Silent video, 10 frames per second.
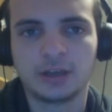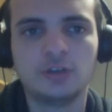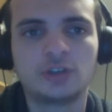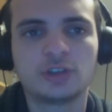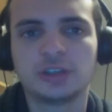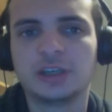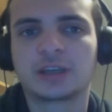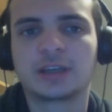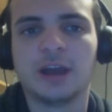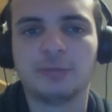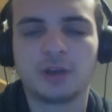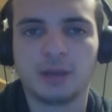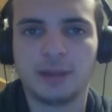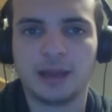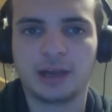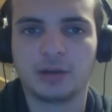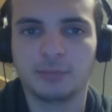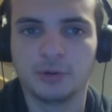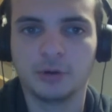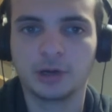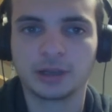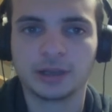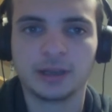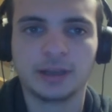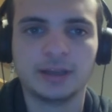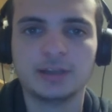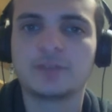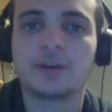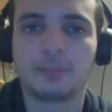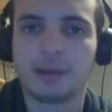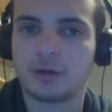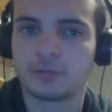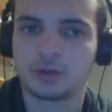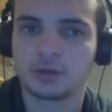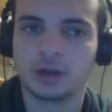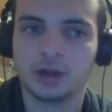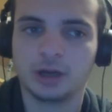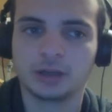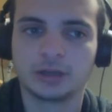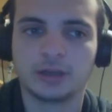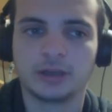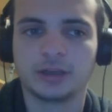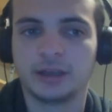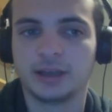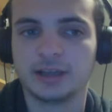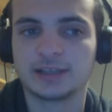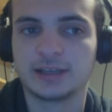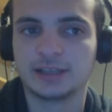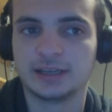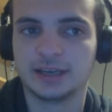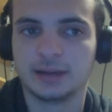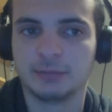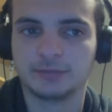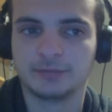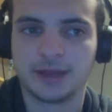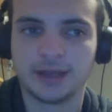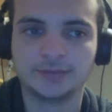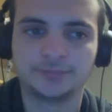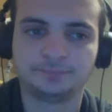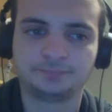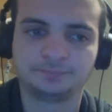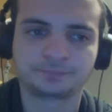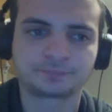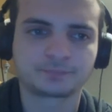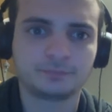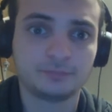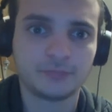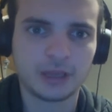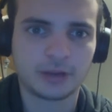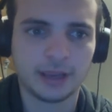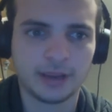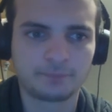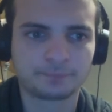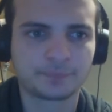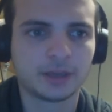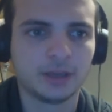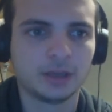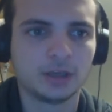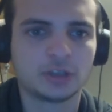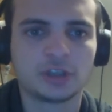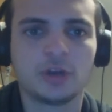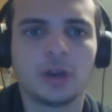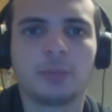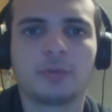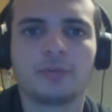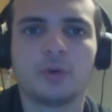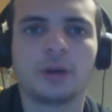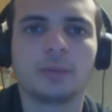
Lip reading: Usually, it can help you come back on board. It's a very powerful card, and it slots in at number 5. Okay, so number 4.